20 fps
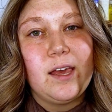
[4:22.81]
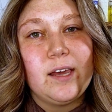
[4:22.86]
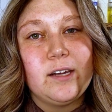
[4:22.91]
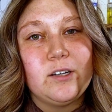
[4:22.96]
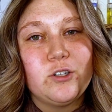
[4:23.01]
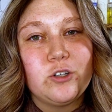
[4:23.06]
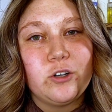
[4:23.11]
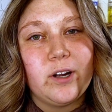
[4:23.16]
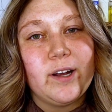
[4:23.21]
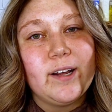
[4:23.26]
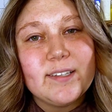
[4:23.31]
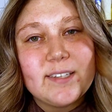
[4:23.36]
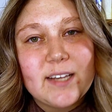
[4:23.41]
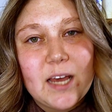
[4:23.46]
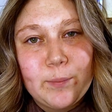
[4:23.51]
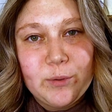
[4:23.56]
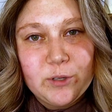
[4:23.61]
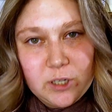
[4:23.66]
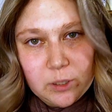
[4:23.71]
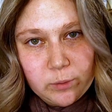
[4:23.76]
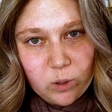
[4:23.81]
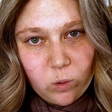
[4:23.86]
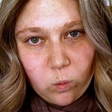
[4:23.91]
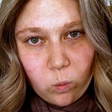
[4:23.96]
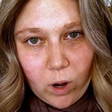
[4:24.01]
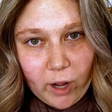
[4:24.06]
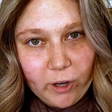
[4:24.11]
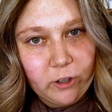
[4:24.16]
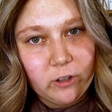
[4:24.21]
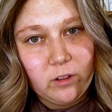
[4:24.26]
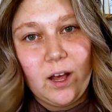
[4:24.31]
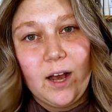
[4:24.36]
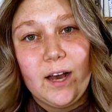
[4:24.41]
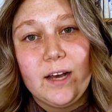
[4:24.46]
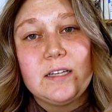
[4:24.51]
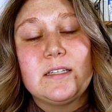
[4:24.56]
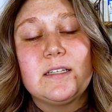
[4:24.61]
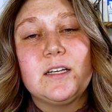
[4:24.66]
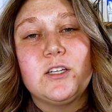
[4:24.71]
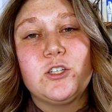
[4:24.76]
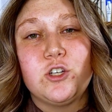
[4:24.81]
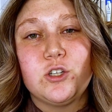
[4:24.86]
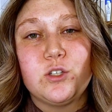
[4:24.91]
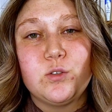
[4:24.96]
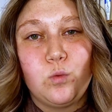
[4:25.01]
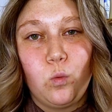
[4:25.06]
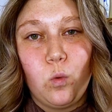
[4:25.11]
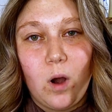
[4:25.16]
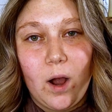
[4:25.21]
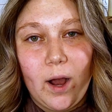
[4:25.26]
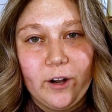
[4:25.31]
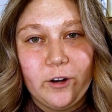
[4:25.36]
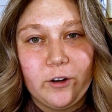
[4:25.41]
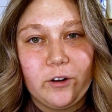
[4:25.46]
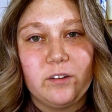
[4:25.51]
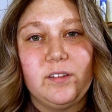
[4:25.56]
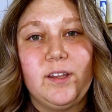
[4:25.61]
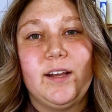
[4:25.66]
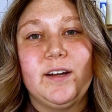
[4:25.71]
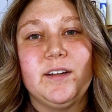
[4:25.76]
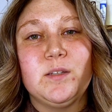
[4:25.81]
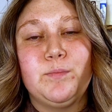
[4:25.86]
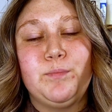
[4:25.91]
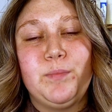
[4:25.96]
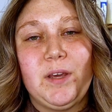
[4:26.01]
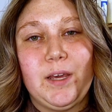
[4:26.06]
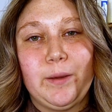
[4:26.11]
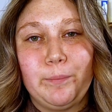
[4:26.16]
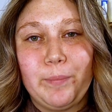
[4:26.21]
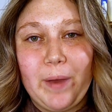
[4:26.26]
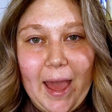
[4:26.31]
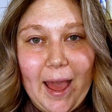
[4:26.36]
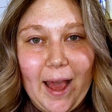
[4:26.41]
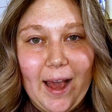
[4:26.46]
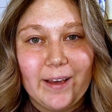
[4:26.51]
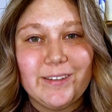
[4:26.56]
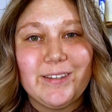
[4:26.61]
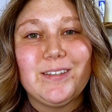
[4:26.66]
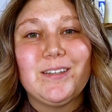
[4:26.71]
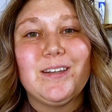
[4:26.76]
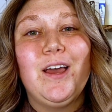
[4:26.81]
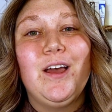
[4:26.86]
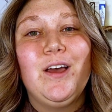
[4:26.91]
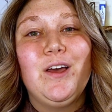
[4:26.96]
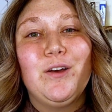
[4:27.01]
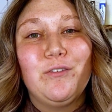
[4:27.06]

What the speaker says: And transepidermal water loss is just water that is being passed